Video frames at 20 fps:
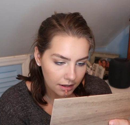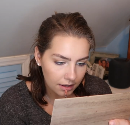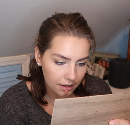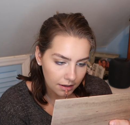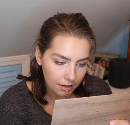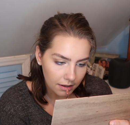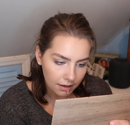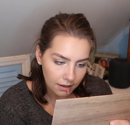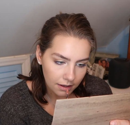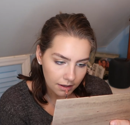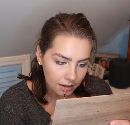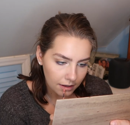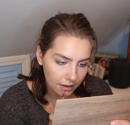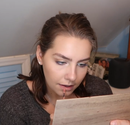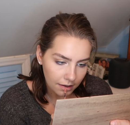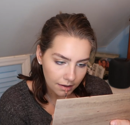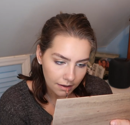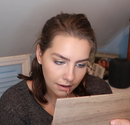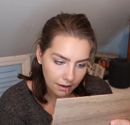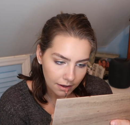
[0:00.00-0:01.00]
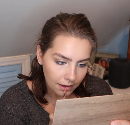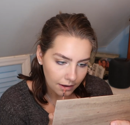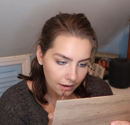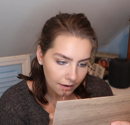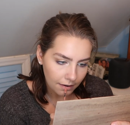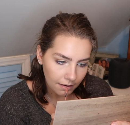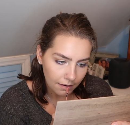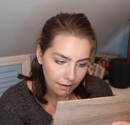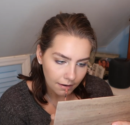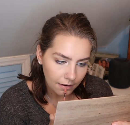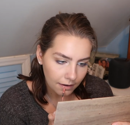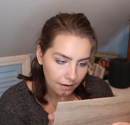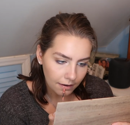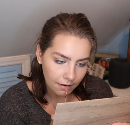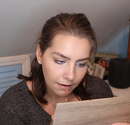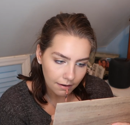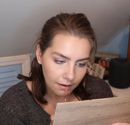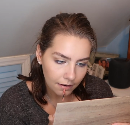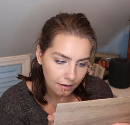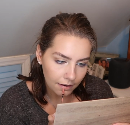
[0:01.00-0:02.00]

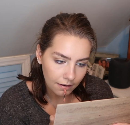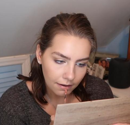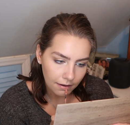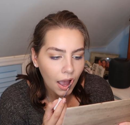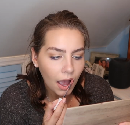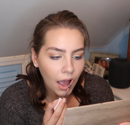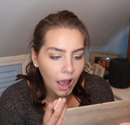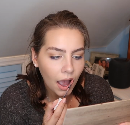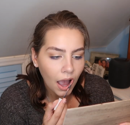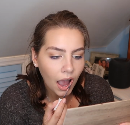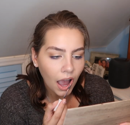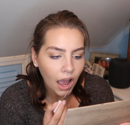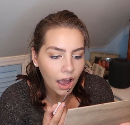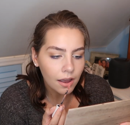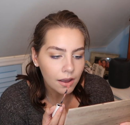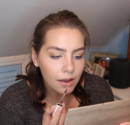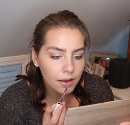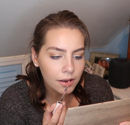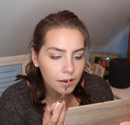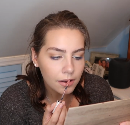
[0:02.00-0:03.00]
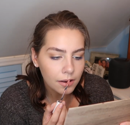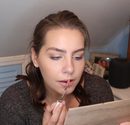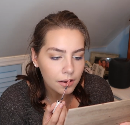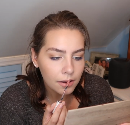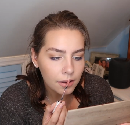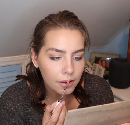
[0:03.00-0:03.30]
[no speech]